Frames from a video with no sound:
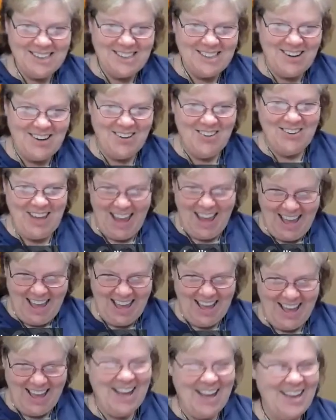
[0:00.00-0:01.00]
So
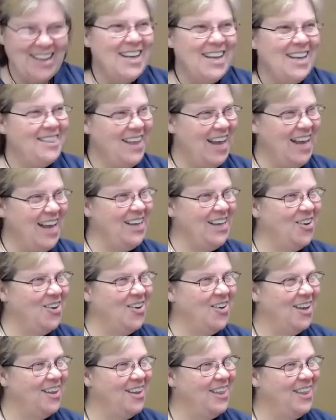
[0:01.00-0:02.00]
yeah, thank
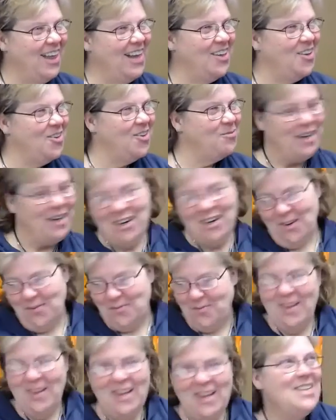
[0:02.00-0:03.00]
you, Peter.
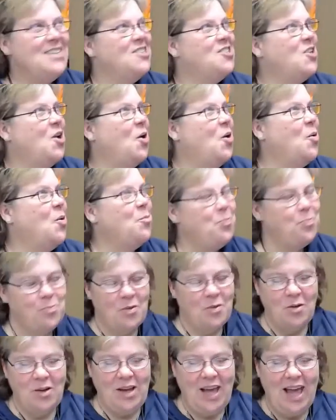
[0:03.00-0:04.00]
So
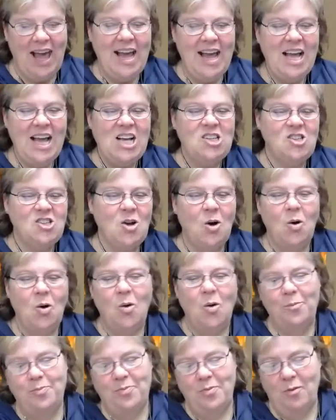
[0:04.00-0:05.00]
okay,
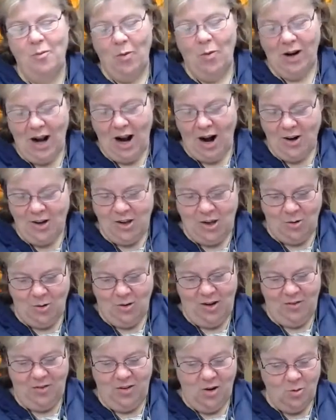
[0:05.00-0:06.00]
so what are you?
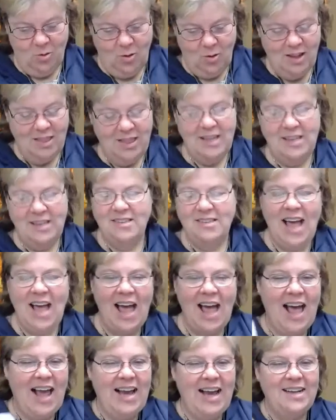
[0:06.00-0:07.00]
If you're one of these
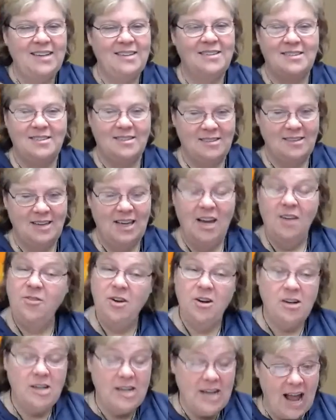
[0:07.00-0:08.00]
signs, if
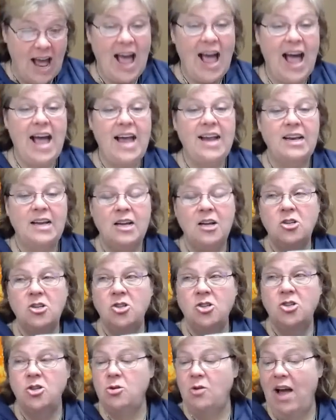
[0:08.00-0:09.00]
you're not,
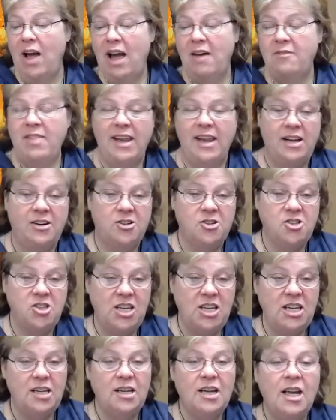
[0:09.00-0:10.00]
do you have that
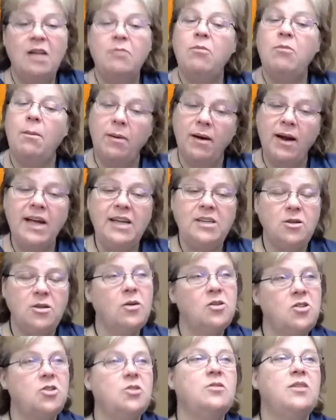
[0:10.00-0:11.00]
energy? Remember, I
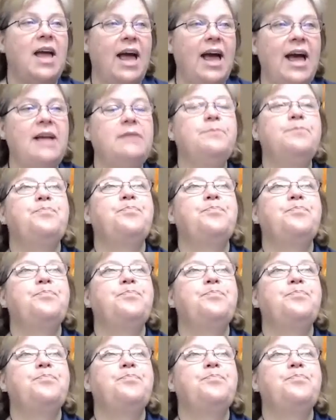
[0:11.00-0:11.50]
told you that